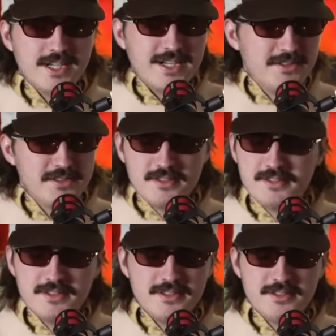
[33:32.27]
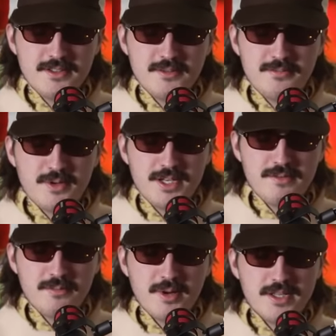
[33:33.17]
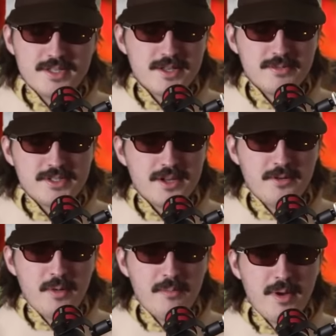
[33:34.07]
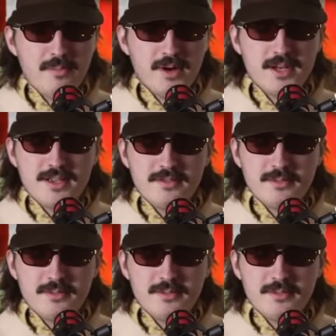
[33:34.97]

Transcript: there's no, there's no point even bringing this up because I don't remember any of it.